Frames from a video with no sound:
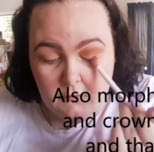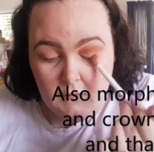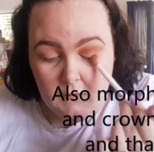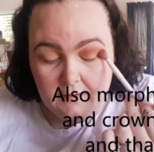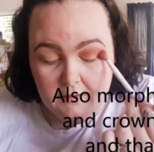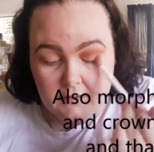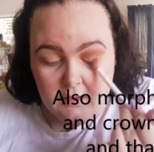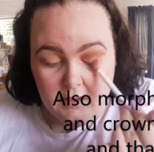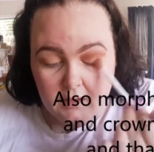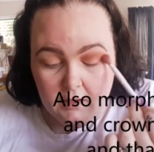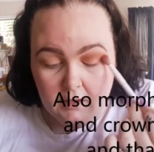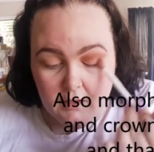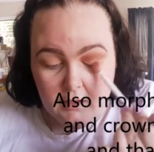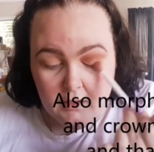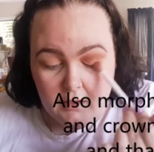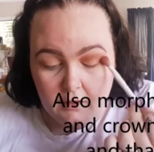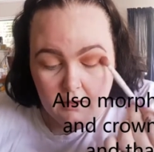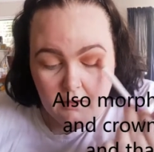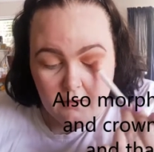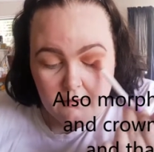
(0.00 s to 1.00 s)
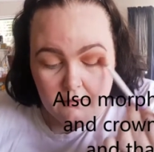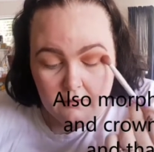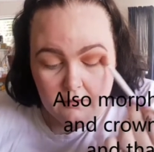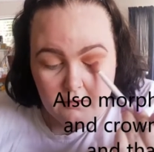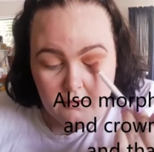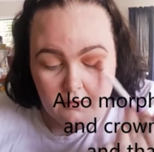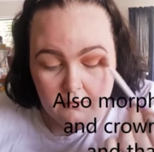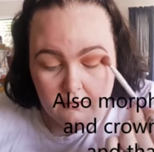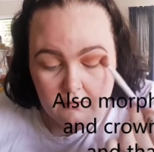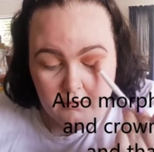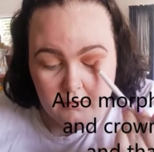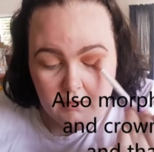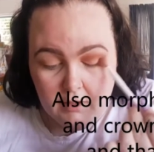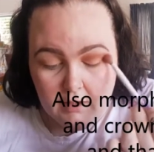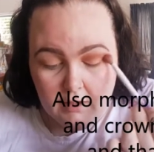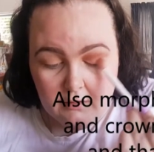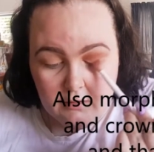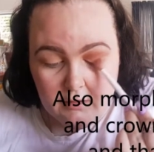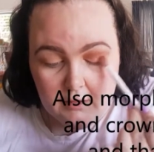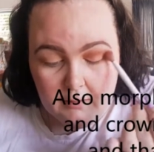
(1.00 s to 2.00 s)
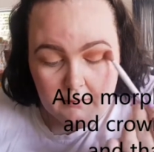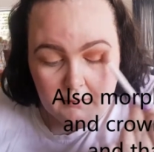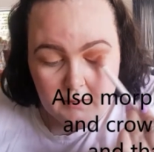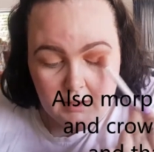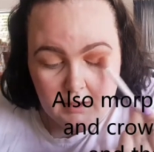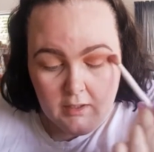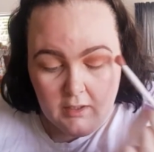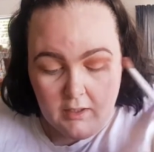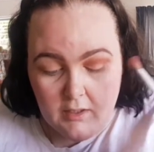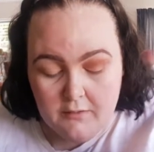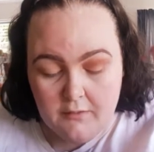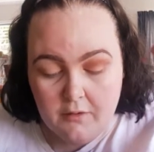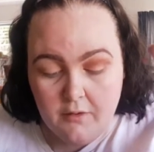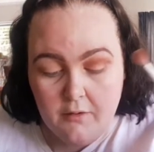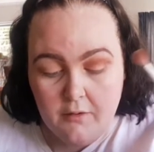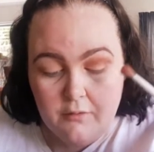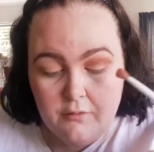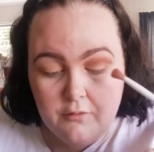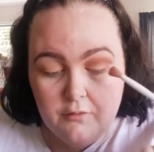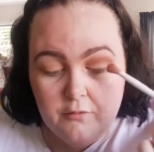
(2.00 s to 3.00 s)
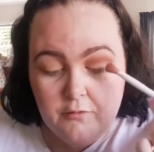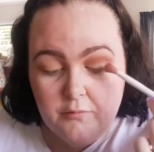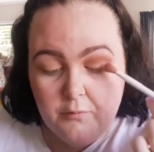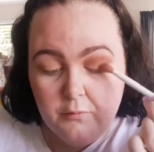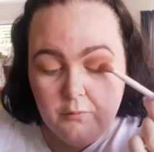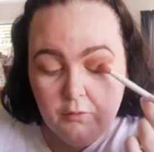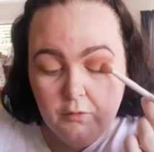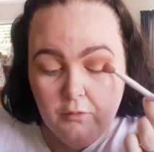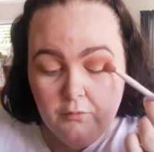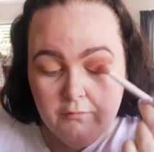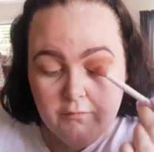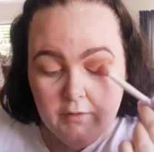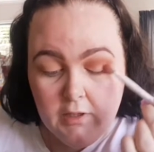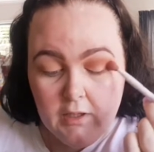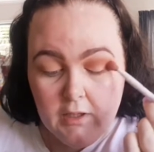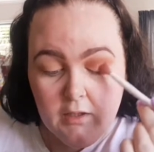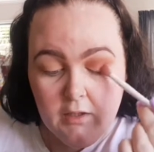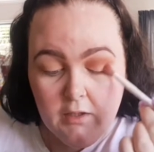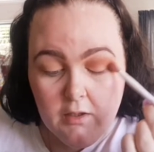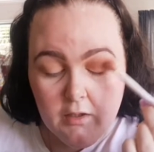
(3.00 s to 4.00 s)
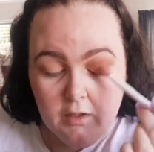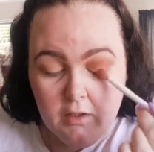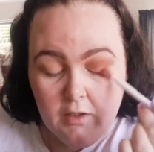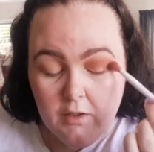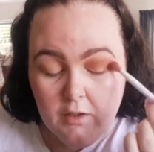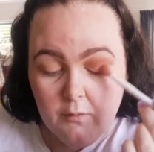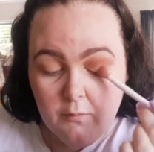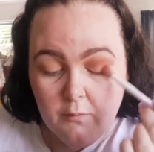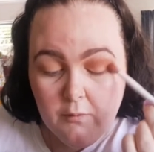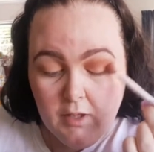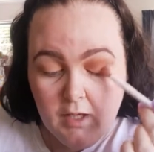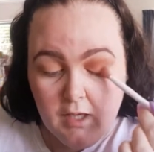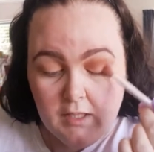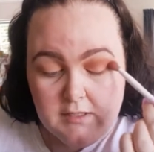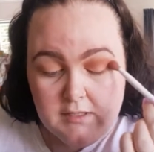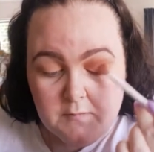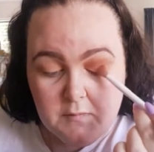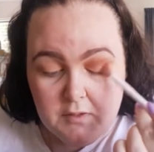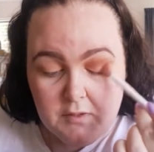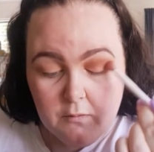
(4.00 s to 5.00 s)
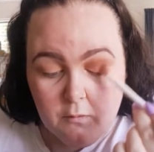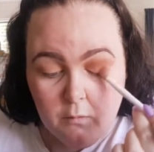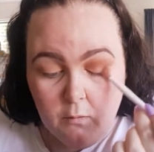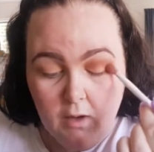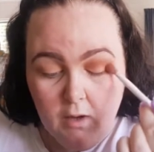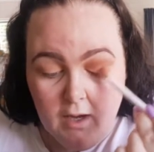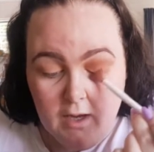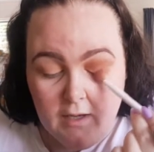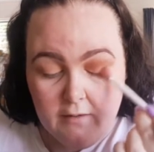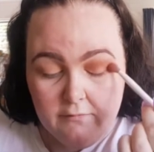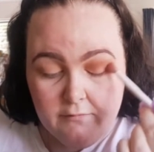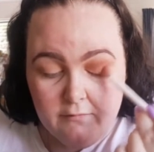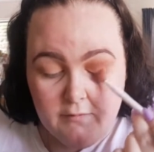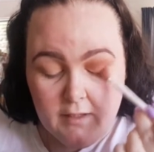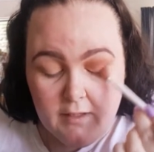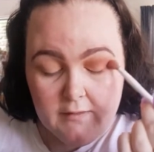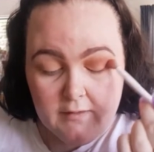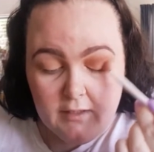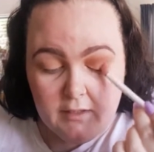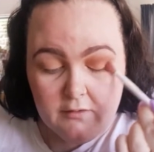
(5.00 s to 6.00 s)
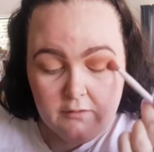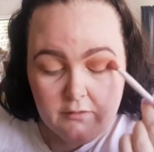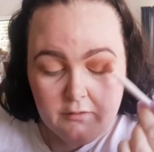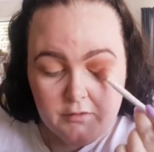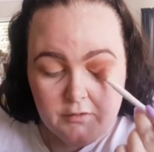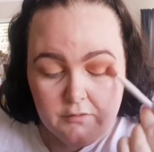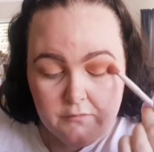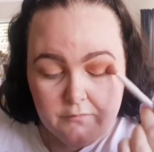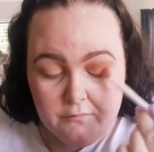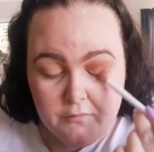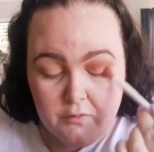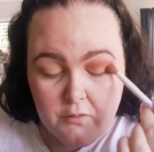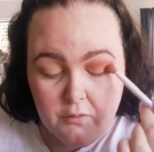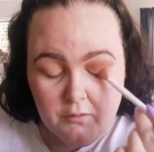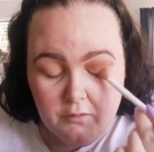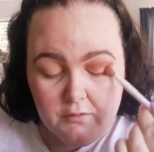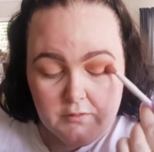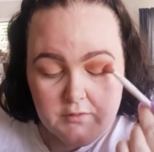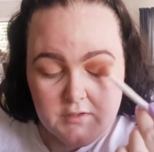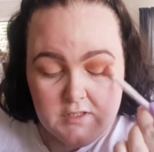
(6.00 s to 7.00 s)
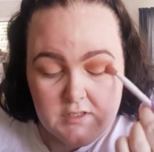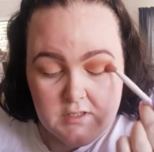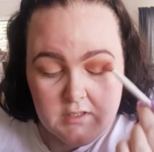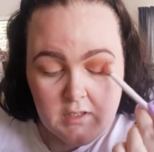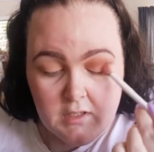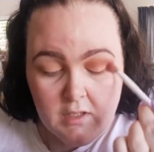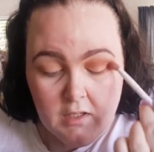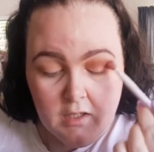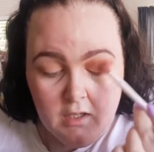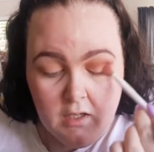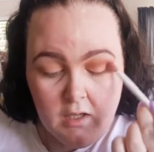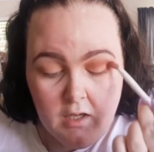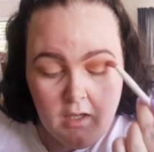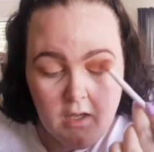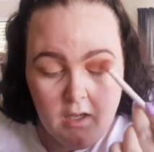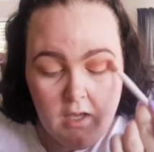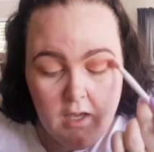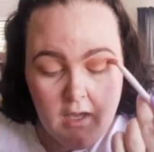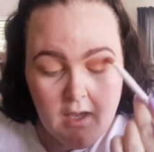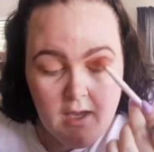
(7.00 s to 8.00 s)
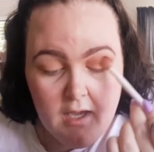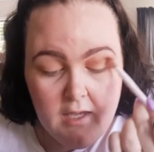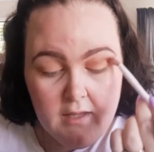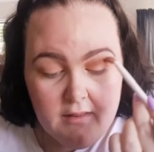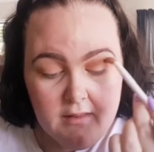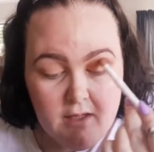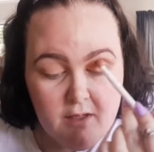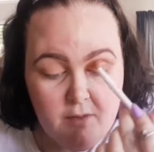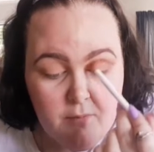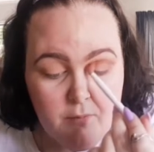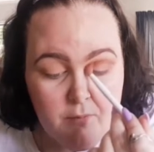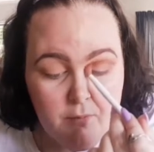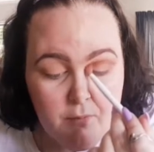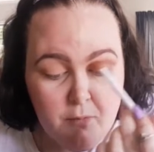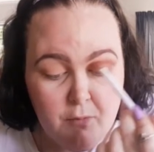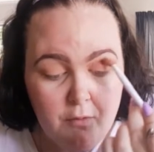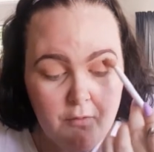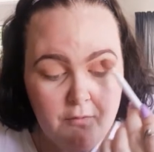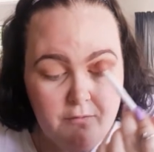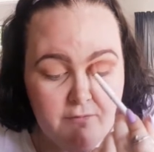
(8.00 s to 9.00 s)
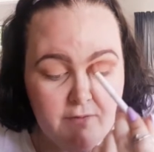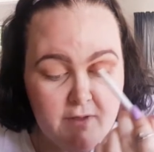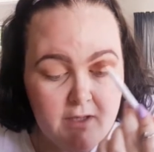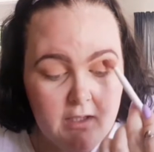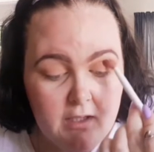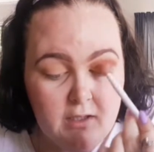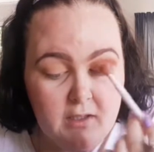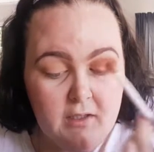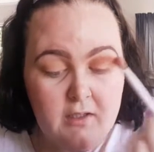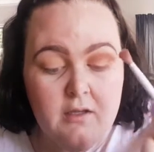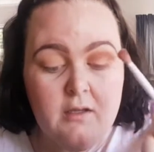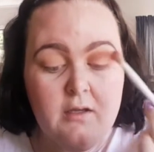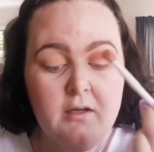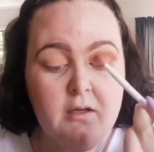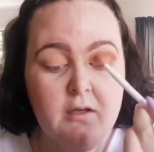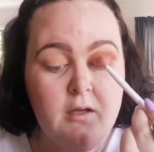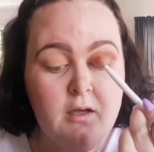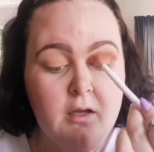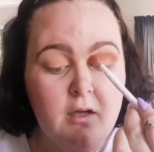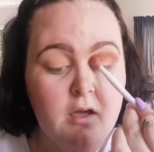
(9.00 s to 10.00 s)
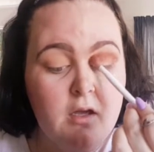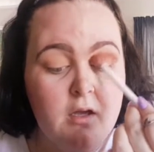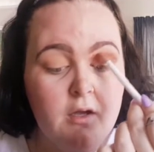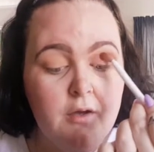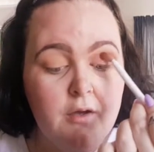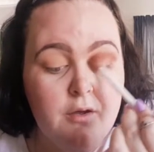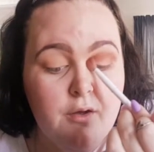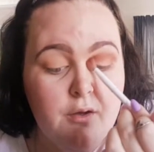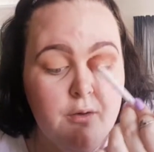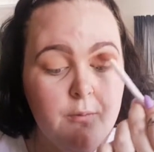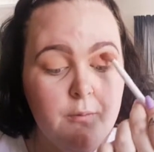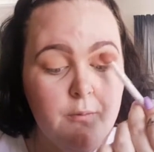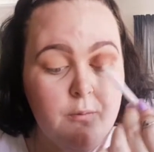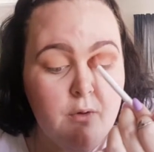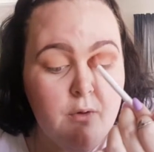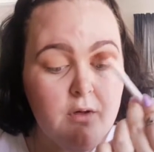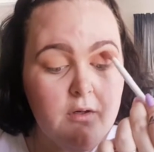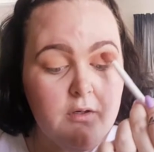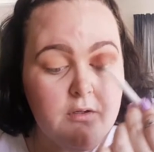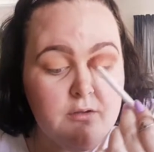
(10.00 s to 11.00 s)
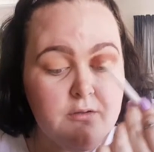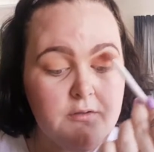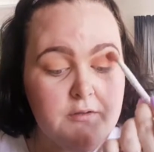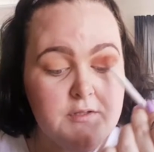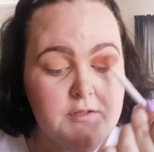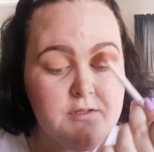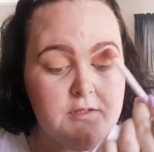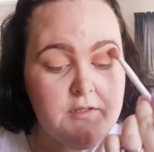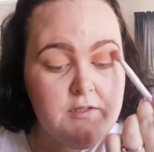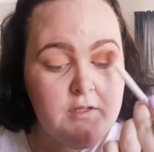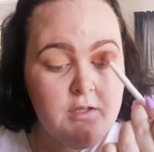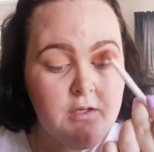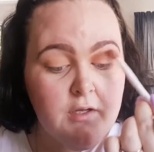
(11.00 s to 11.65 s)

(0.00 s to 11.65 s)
the owner of Crown Glamour and the owner of Morphe were husband and wife and they got a divorce, and that Morphe was